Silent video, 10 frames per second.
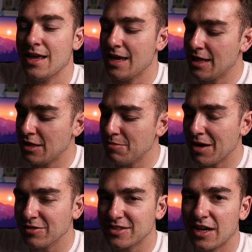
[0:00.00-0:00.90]
And the
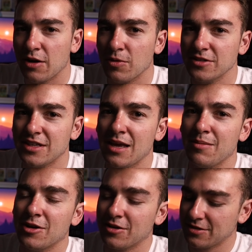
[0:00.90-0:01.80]
mouse that I was
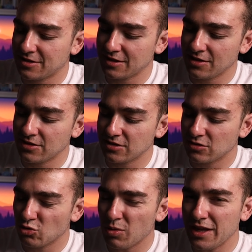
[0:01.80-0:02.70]
gaming on since
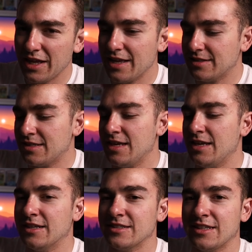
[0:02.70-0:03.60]

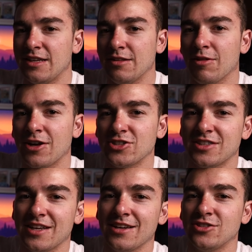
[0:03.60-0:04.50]
2018 is the
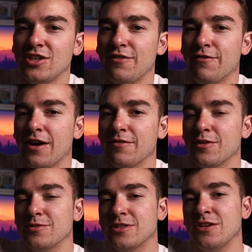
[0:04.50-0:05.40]
Logitech
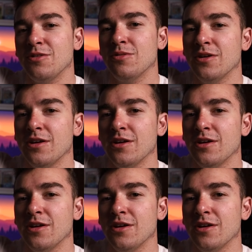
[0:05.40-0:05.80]
G502,